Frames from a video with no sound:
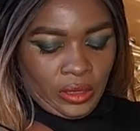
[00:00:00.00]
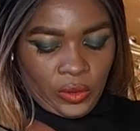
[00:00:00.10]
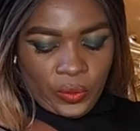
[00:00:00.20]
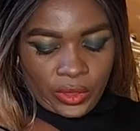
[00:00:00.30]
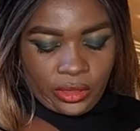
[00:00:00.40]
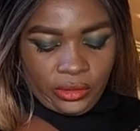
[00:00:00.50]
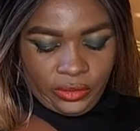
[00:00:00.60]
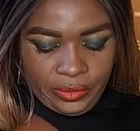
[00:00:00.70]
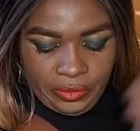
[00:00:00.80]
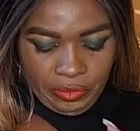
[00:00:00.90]
well
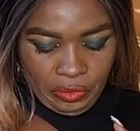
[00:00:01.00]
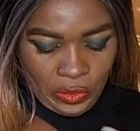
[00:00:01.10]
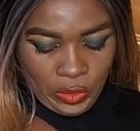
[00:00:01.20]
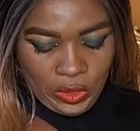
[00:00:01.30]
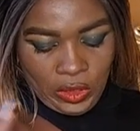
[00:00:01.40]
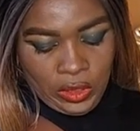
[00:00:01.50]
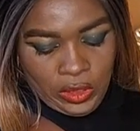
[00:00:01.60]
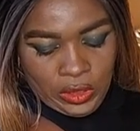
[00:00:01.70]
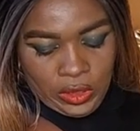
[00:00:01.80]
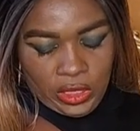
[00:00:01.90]

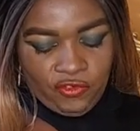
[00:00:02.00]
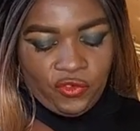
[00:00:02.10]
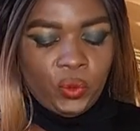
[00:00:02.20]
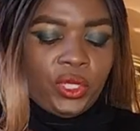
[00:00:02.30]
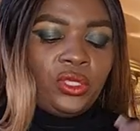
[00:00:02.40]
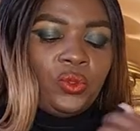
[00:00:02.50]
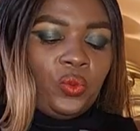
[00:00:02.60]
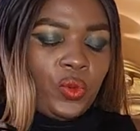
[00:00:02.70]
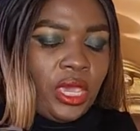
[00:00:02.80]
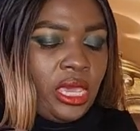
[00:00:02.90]
if you were to
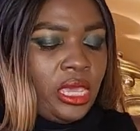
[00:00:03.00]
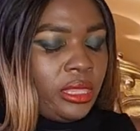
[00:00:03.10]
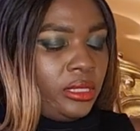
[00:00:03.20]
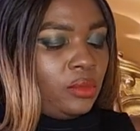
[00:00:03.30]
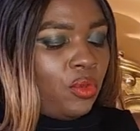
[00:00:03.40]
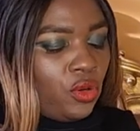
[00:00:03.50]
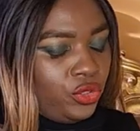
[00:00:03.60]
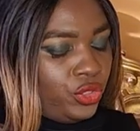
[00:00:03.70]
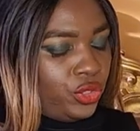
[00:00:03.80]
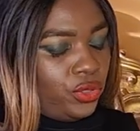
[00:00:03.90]
wear this
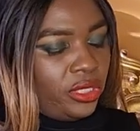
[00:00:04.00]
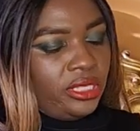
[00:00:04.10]
poncho